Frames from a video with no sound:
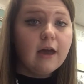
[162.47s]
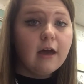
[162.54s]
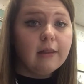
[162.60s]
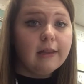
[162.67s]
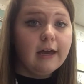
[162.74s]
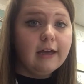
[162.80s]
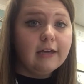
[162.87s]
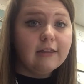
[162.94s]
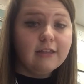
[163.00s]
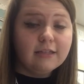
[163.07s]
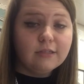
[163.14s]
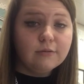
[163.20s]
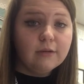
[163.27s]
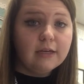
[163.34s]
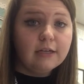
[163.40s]
Like
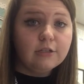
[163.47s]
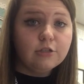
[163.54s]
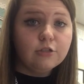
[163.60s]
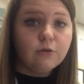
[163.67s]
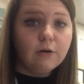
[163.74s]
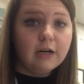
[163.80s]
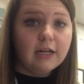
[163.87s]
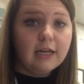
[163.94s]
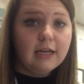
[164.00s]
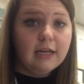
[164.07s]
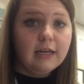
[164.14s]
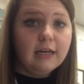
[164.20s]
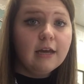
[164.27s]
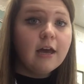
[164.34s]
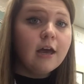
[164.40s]
this week it's short
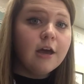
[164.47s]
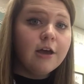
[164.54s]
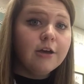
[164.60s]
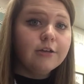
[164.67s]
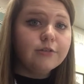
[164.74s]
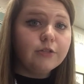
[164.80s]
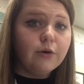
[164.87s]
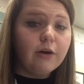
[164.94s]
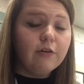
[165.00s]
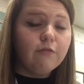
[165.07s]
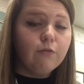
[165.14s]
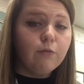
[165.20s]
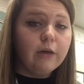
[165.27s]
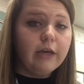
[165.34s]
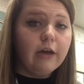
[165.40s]
E, so if
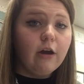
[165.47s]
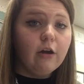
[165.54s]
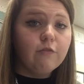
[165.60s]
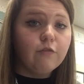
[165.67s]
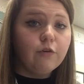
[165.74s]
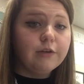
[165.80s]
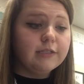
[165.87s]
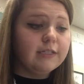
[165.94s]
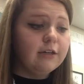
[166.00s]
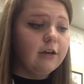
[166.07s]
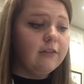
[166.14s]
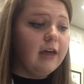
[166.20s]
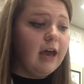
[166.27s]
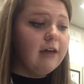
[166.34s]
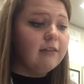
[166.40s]
we are focusing on
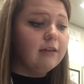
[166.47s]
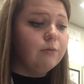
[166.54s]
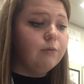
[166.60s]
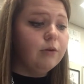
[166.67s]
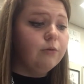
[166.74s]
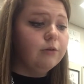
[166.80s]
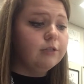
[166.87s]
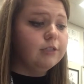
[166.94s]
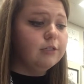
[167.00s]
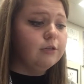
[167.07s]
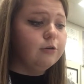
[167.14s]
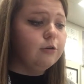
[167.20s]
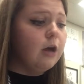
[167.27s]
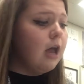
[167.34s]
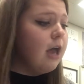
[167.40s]
that, then we will
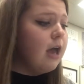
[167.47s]
do